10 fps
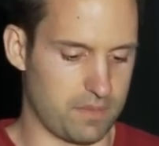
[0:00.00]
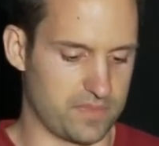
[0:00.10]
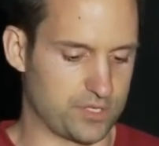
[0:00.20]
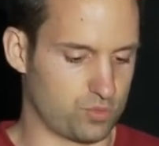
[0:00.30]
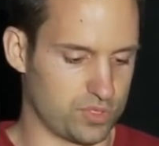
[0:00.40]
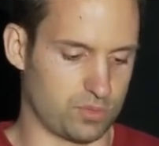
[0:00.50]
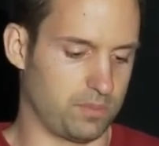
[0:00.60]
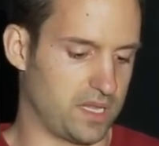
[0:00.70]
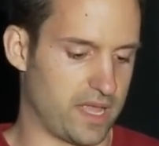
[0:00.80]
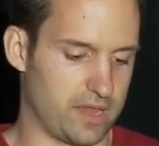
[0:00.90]
These rules will
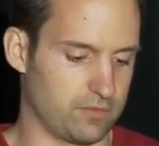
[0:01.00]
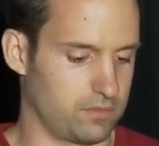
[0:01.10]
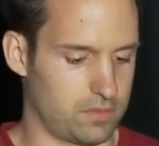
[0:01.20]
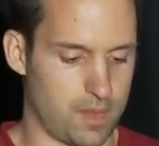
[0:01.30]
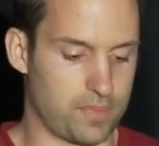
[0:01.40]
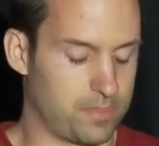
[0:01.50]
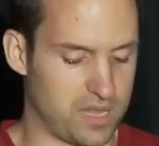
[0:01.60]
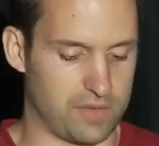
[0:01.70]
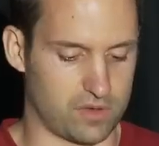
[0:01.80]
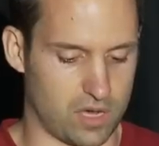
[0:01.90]

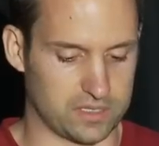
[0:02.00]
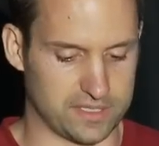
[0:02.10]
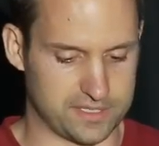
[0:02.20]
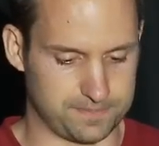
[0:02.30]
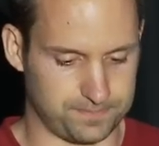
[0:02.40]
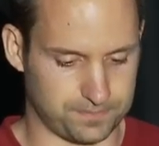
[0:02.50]
apply regardless.